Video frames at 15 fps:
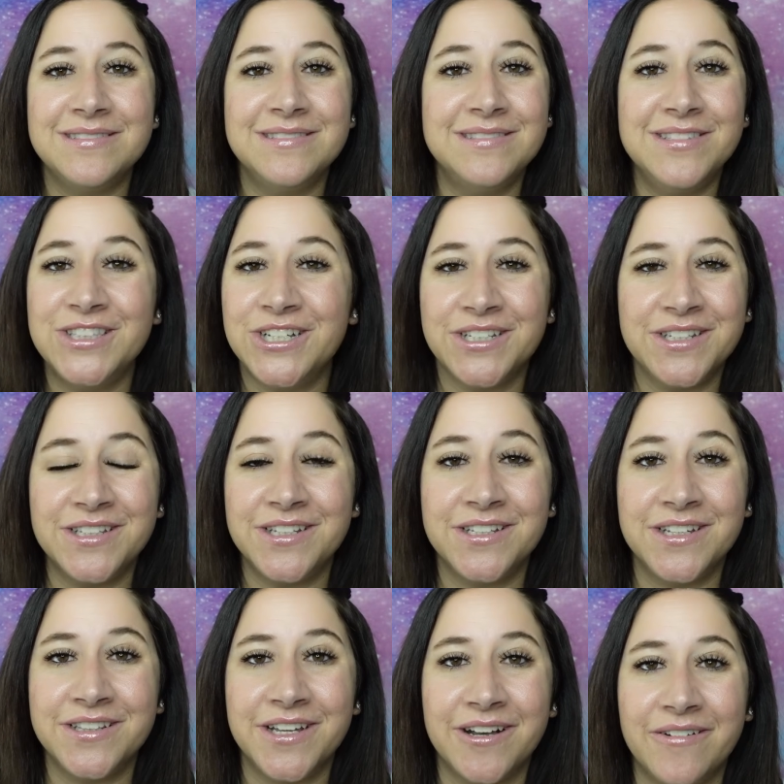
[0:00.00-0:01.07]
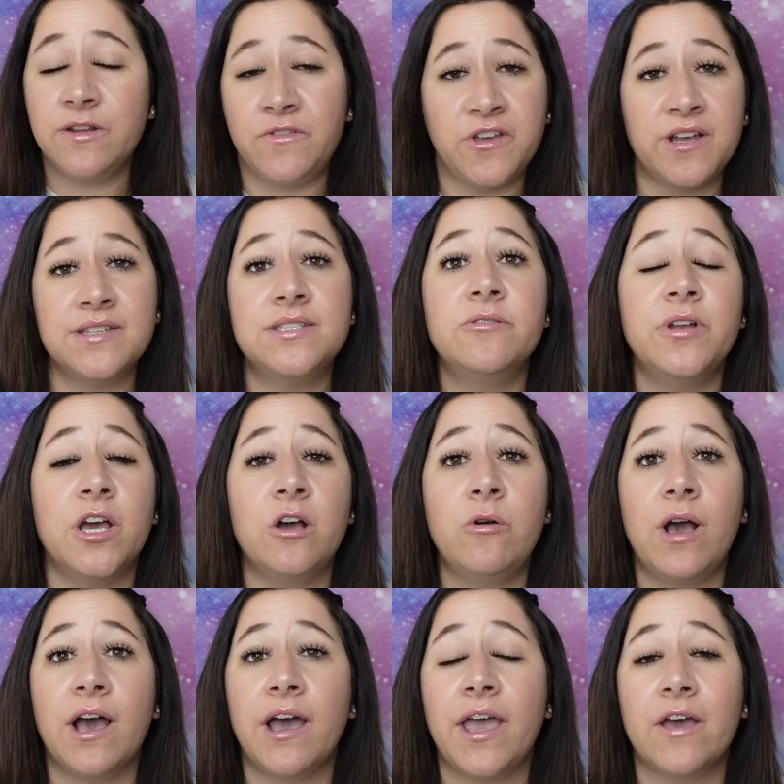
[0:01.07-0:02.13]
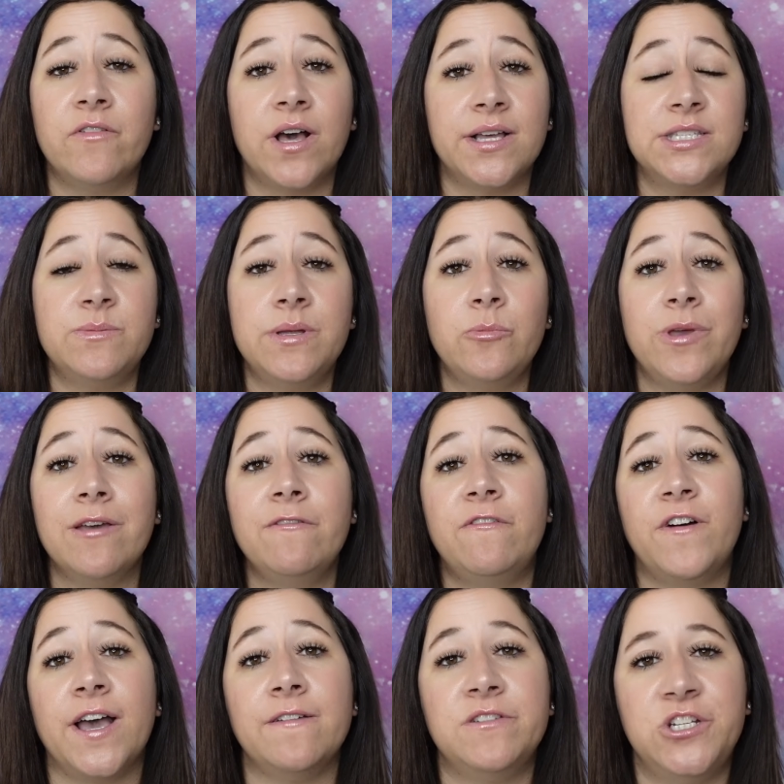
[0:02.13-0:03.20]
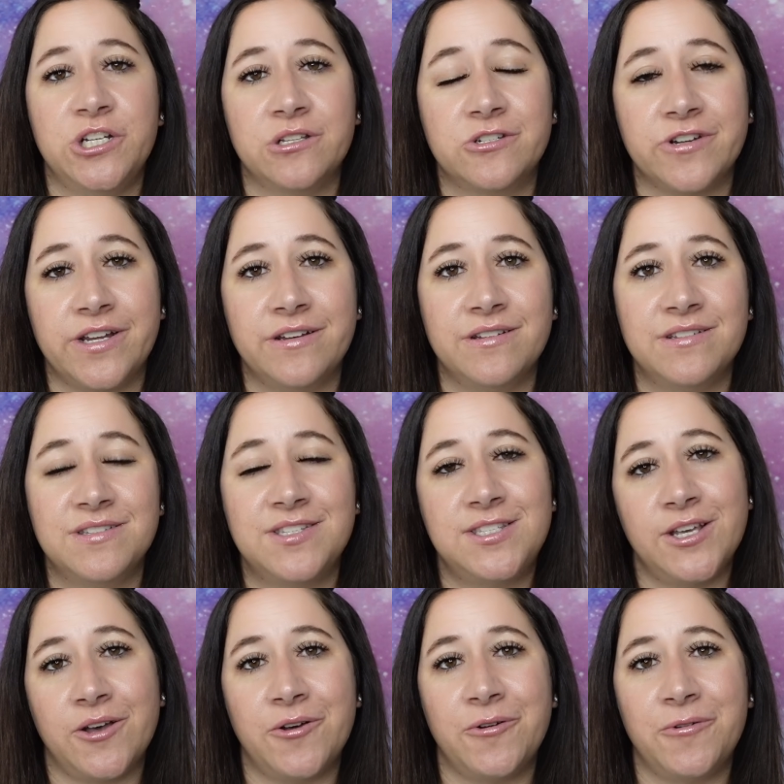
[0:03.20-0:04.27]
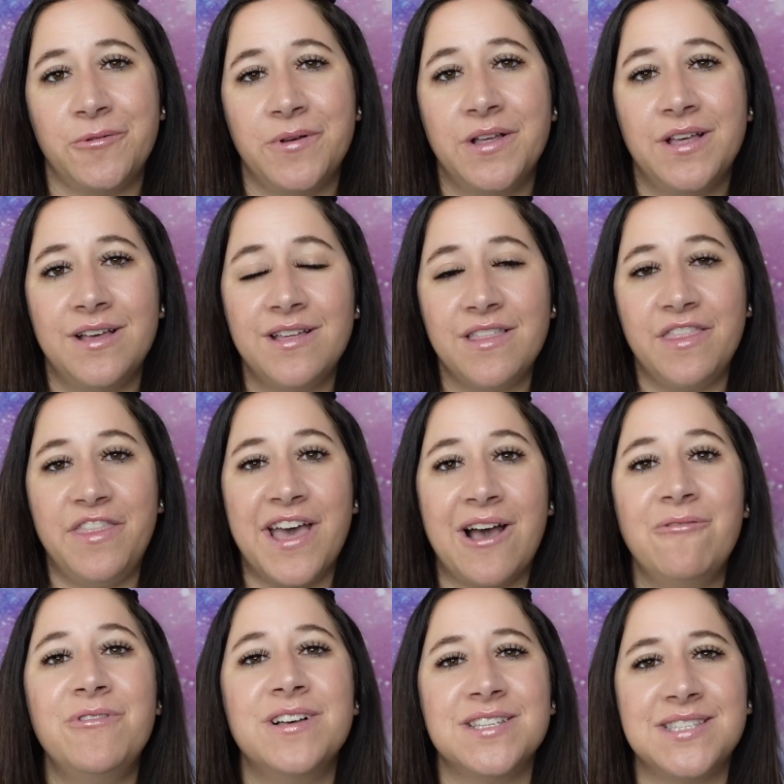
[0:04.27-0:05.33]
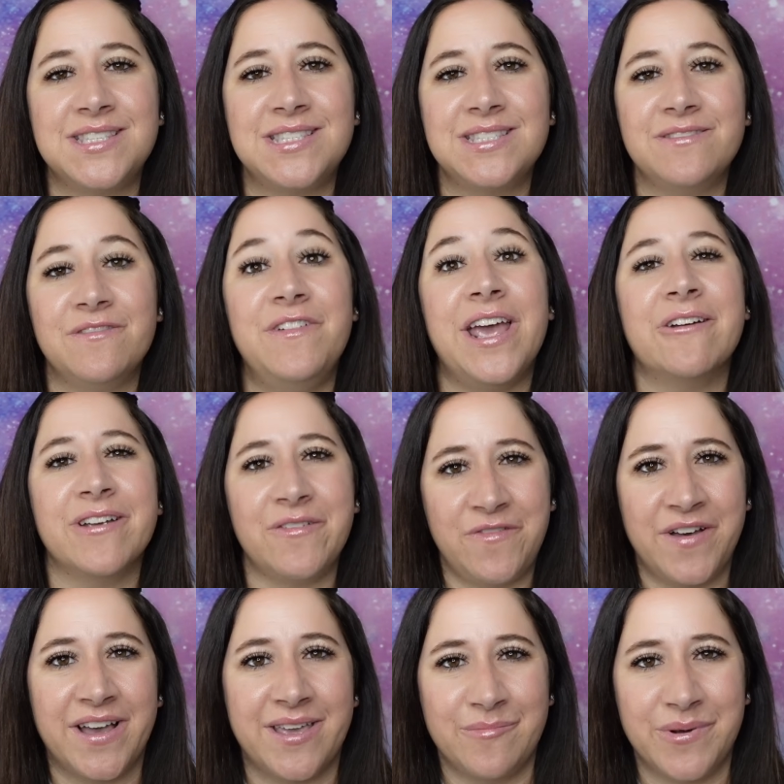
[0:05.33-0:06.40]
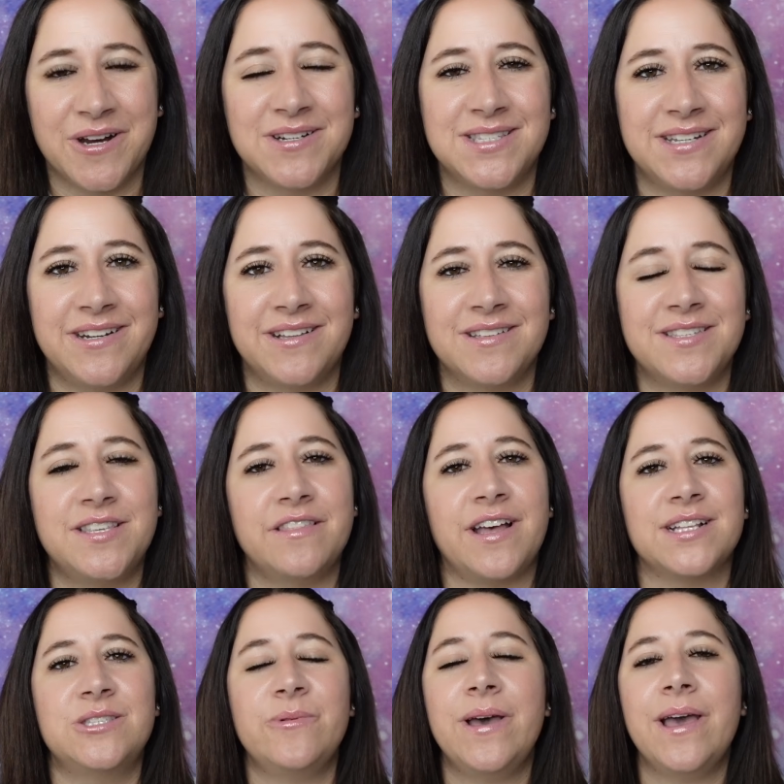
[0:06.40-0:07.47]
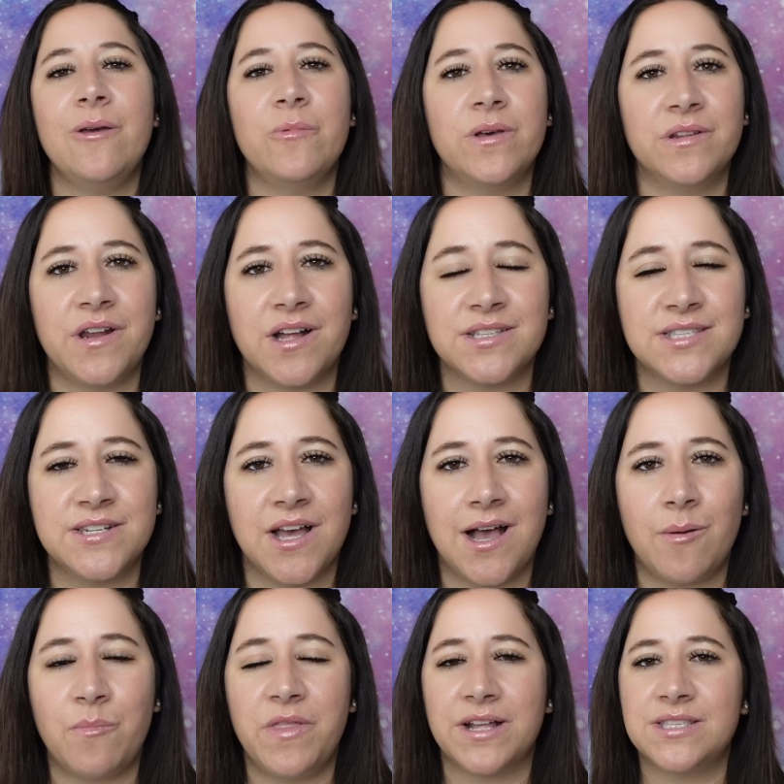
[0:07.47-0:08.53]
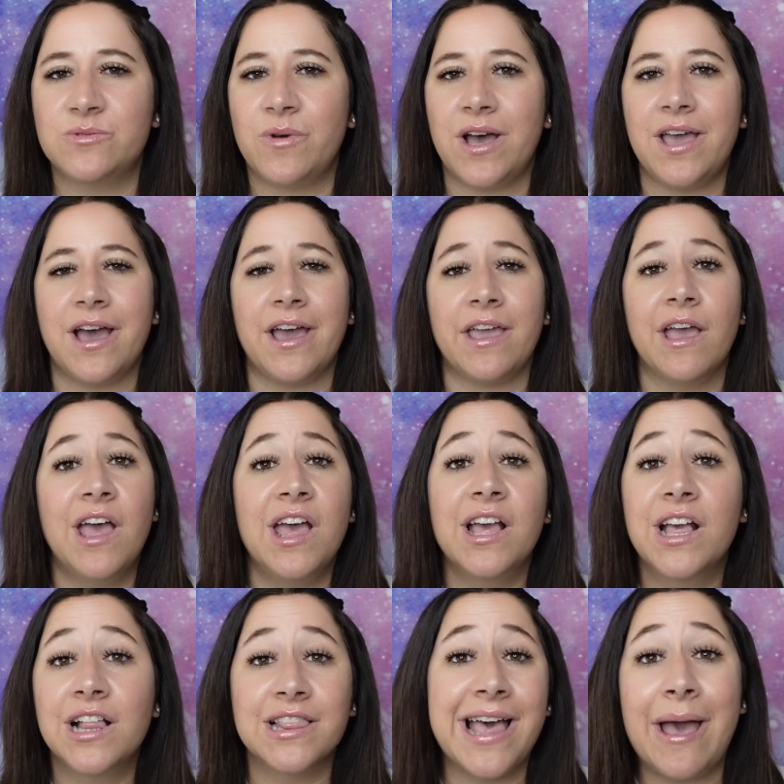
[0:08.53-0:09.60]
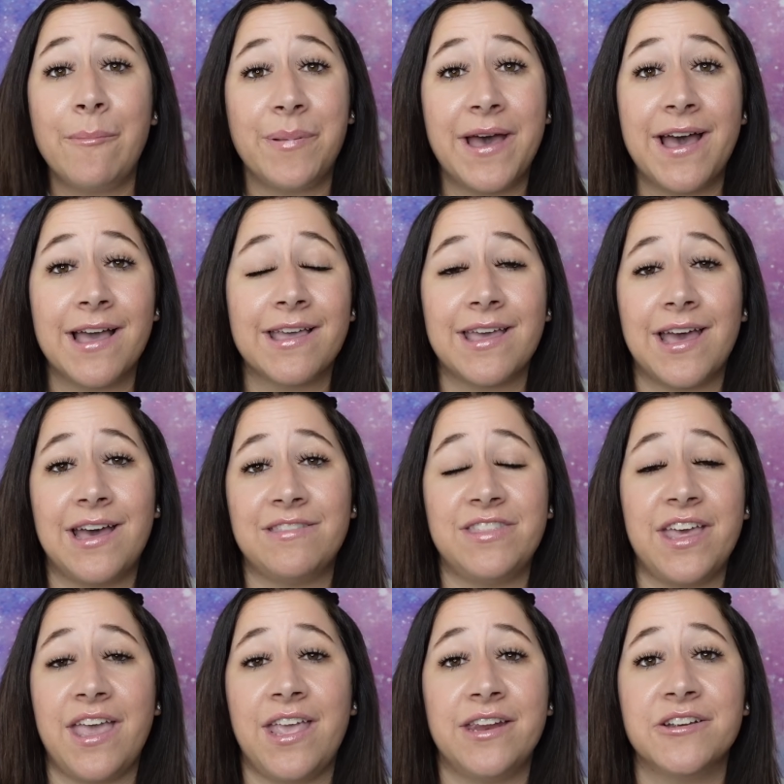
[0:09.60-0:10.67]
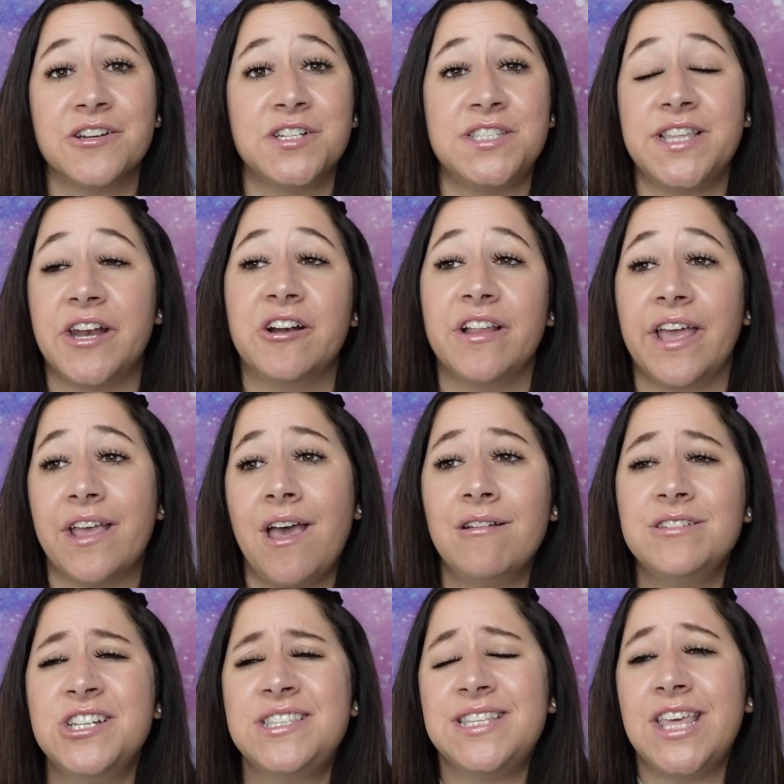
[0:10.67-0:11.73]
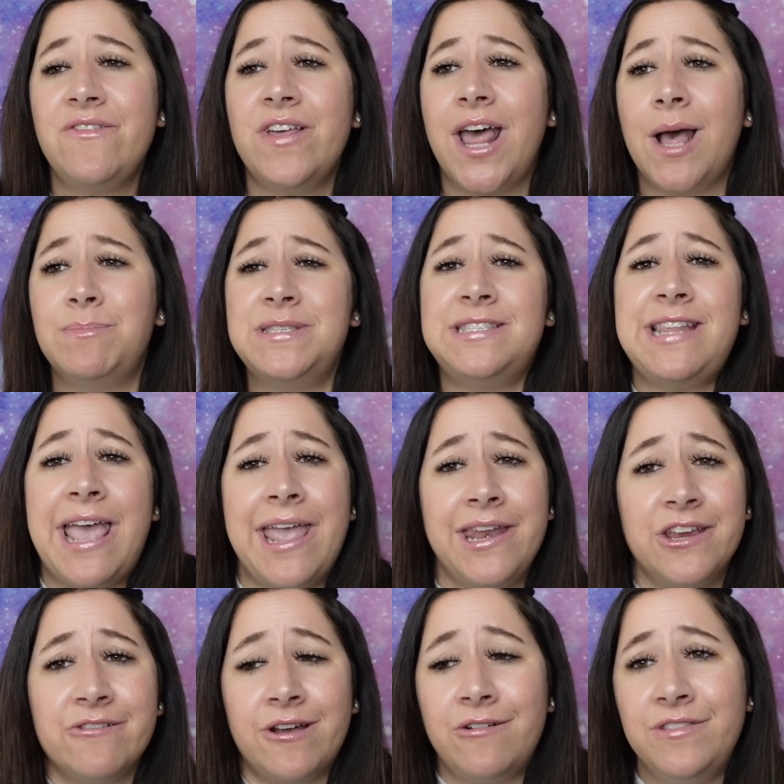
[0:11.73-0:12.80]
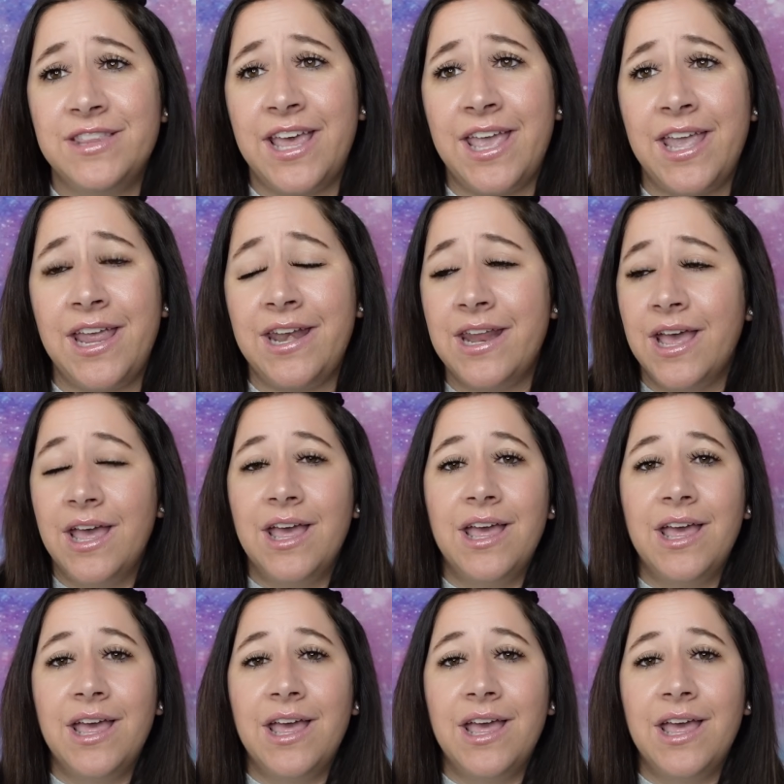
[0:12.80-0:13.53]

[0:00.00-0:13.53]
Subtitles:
No, no, no, no, no. If you guys don't know, I have a husband. We have 5 children. So that was very fucking personal. So that's why I will not stop. That's why I clap back at the haters that are like, oh, just give it up. Stay in your own lane.